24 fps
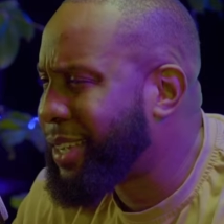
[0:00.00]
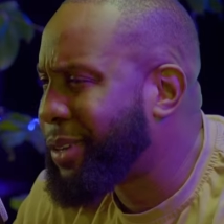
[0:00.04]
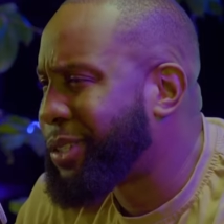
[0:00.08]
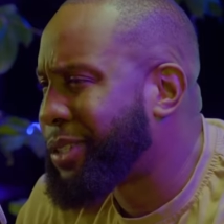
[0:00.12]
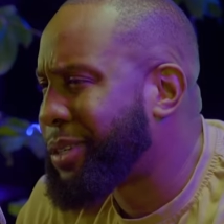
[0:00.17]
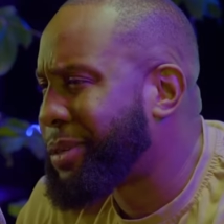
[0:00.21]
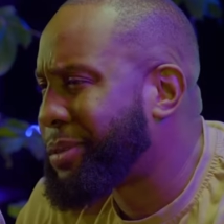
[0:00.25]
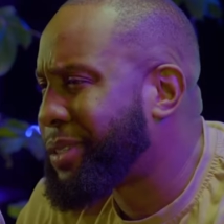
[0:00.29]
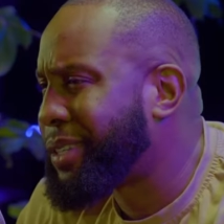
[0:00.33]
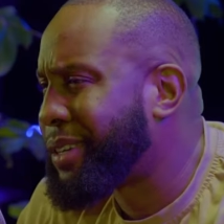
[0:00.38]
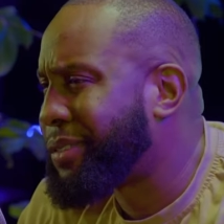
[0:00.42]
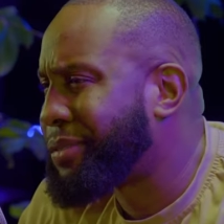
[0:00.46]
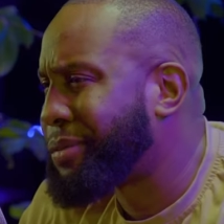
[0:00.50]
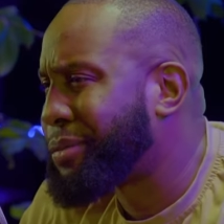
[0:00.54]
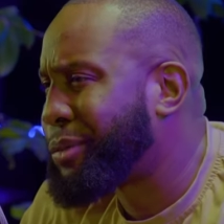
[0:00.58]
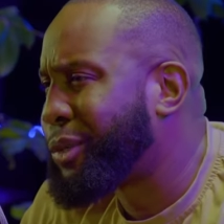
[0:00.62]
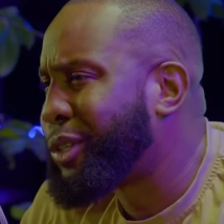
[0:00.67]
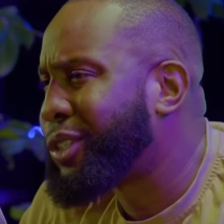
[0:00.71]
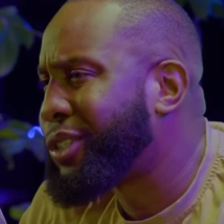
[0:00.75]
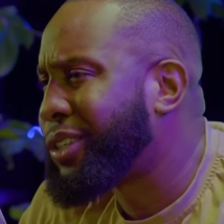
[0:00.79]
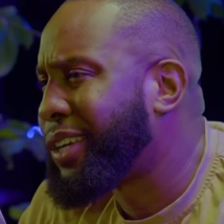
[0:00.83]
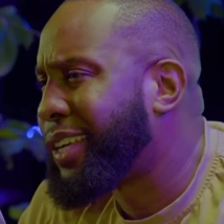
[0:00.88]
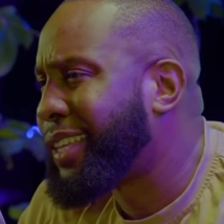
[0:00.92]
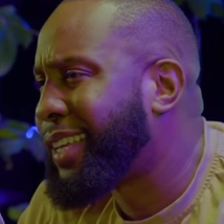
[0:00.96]
it was up to seven
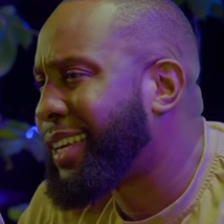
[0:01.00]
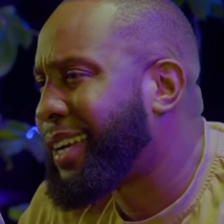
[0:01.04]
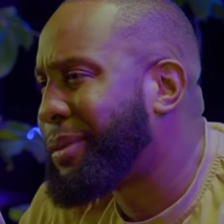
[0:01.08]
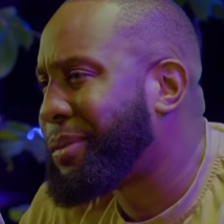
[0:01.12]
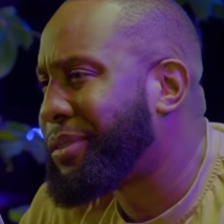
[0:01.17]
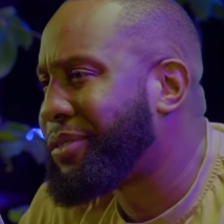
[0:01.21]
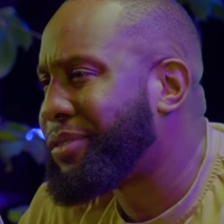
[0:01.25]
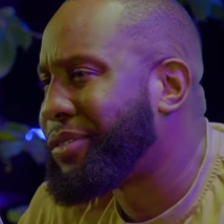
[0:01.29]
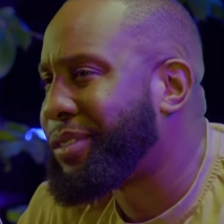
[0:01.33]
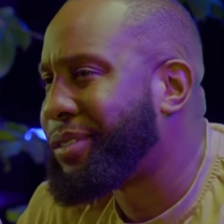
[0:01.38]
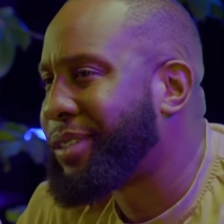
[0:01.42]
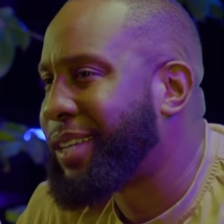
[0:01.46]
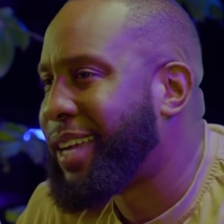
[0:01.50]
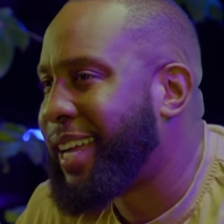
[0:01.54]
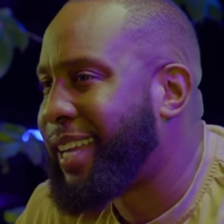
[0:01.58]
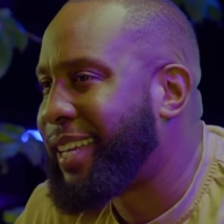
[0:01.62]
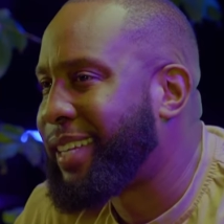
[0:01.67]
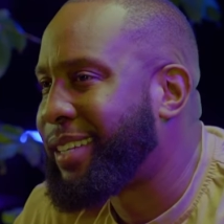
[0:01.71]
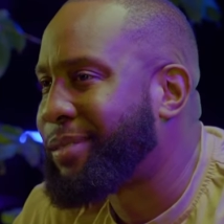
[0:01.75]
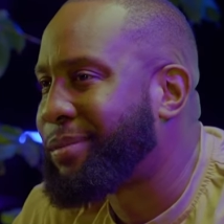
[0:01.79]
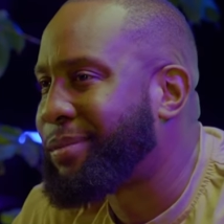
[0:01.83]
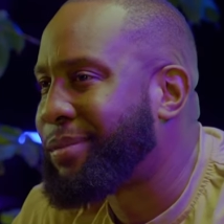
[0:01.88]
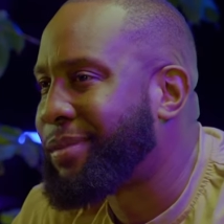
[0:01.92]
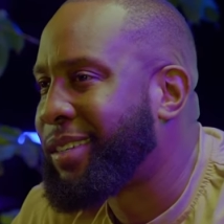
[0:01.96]
months. I think I'm even
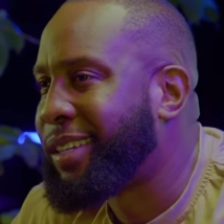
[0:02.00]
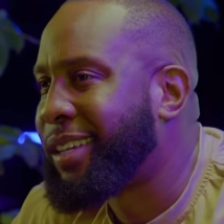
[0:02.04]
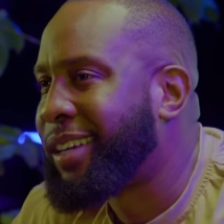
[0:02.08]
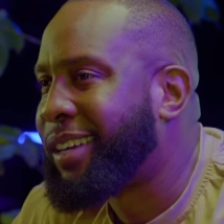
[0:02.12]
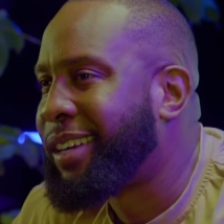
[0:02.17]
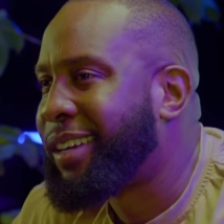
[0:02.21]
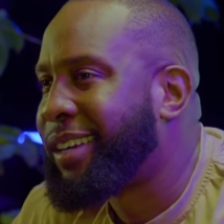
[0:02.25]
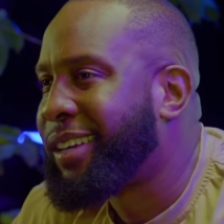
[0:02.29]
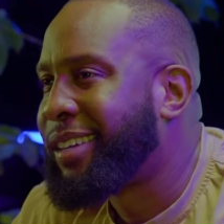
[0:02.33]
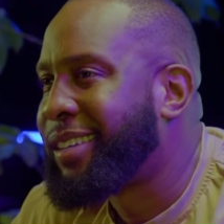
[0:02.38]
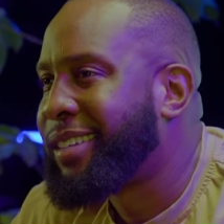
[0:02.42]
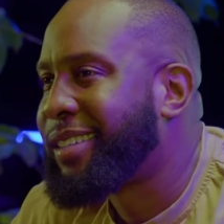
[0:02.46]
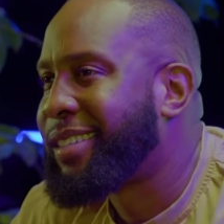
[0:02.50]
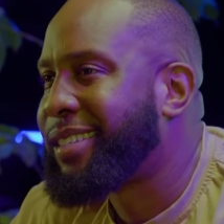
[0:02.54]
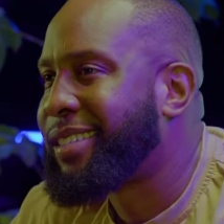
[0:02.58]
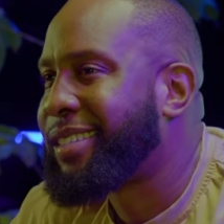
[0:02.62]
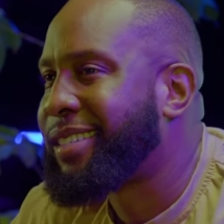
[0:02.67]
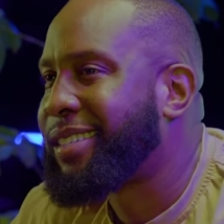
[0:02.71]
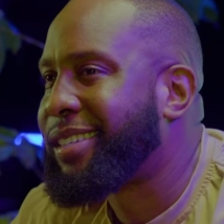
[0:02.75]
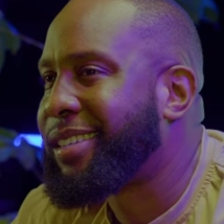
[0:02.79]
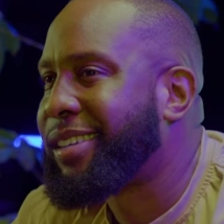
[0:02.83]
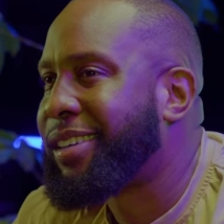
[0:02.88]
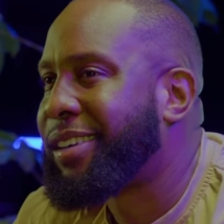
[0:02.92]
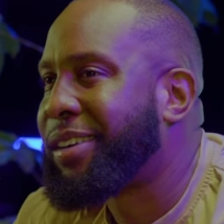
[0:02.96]
adding this
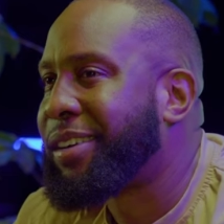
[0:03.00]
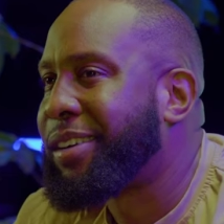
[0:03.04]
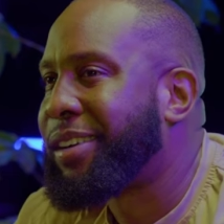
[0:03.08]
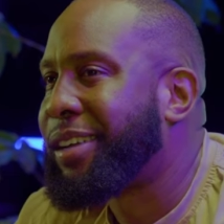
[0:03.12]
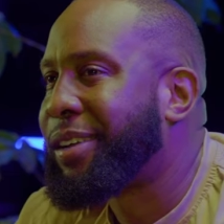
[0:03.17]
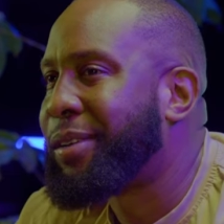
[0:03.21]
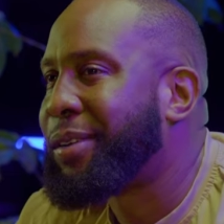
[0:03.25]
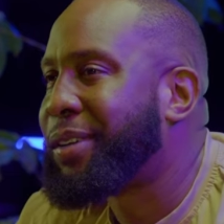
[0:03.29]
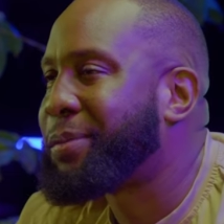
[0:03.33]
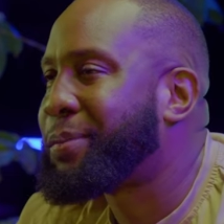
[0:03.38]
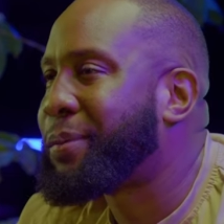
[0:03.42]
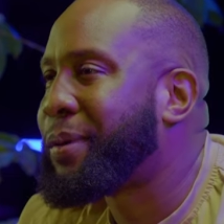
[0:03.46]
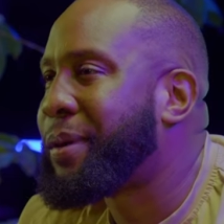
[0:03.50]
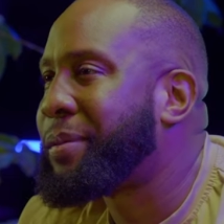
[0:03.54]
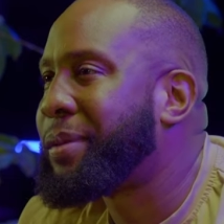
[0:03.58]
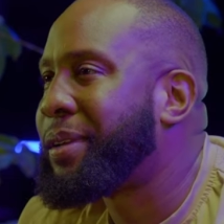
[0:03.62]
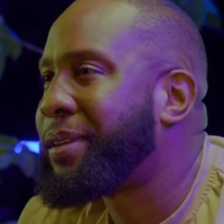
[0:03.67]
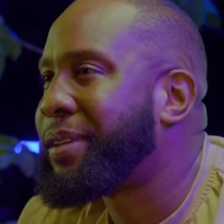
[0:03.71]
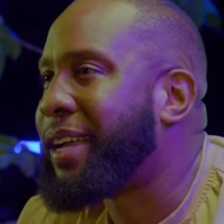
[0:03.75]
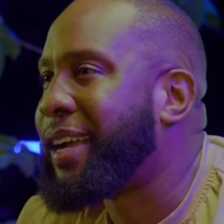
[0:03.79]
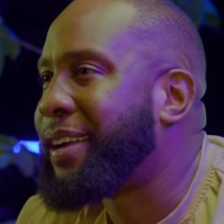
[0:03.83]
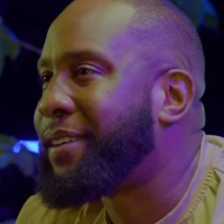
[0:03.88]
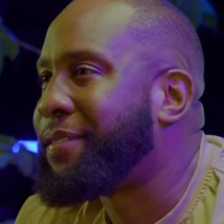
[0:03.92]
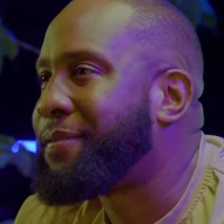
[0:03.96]
in. It was probably
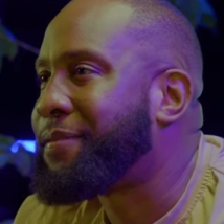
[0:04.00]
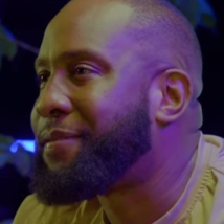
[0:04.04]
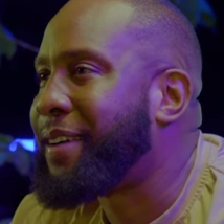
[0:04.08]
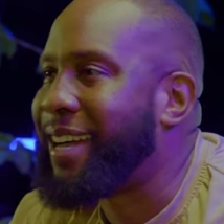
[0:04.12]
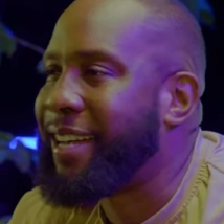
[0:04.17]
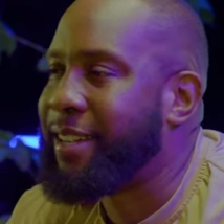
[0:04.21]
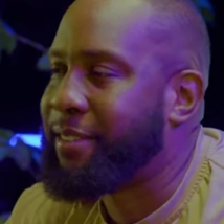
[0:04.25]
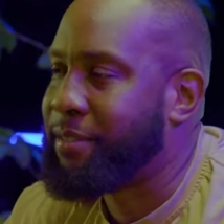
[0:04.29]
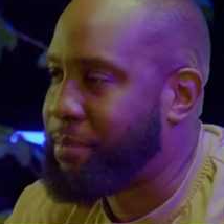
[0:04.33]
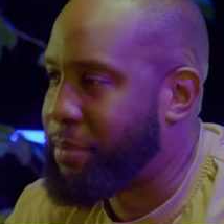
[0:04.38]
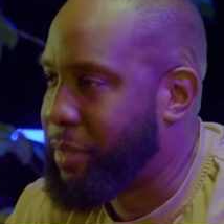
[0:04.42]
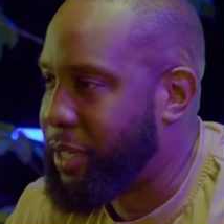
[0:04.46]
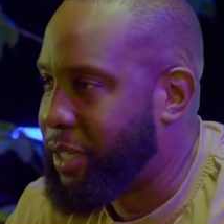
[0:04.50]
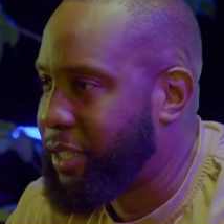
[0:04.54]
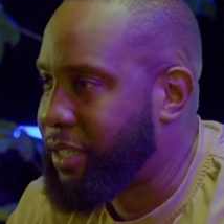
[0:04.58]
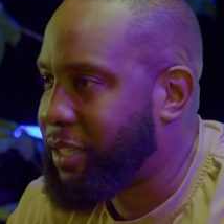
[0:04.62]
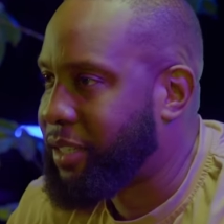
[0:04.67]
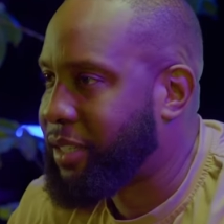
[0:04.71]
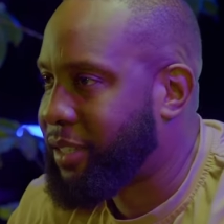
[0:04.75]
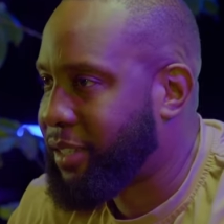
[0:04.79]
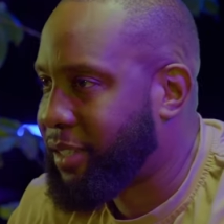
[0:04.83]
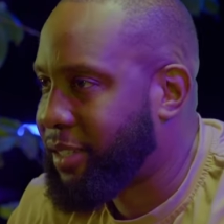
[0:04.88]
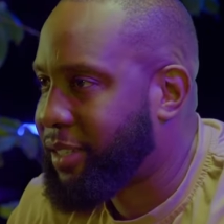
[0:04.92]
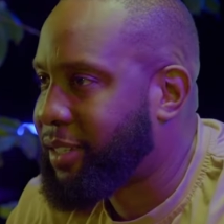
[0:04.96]
like five
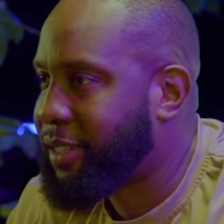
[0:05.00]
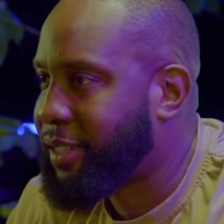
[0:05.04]
months.